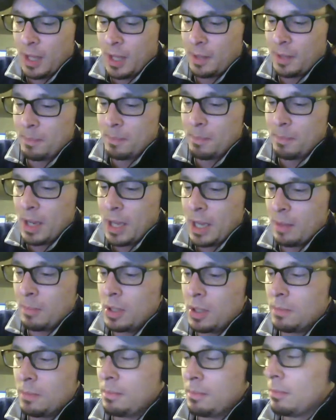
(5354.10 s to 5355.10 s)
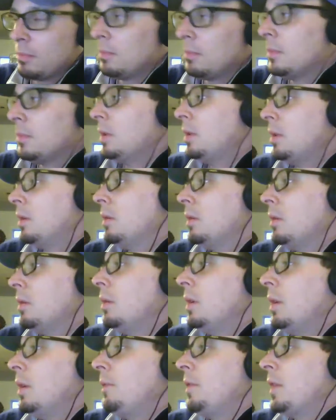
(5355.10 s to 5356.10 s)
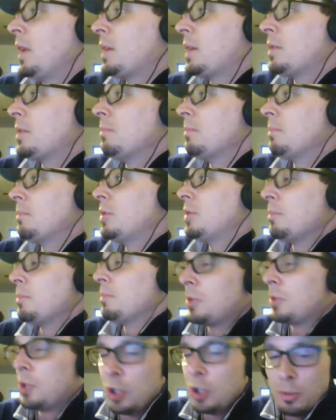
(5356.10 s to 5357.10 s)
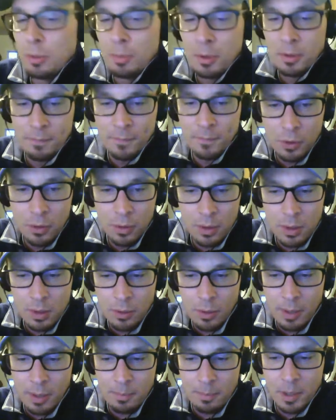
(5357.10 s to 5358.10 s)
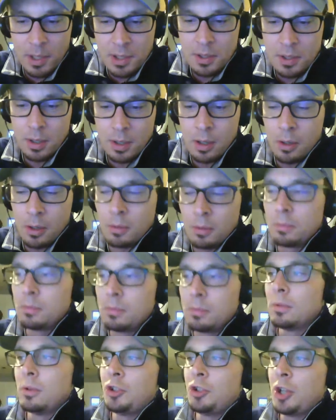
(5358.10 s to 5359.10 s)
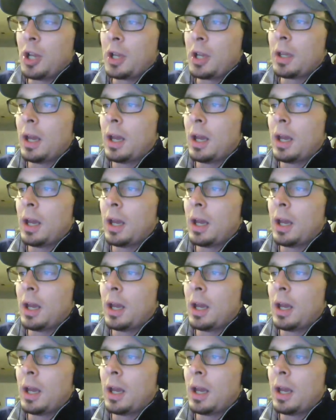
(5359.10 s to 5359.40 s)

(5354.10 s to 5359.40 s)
you like Miami, if you like some Cuban food, great place to go. Check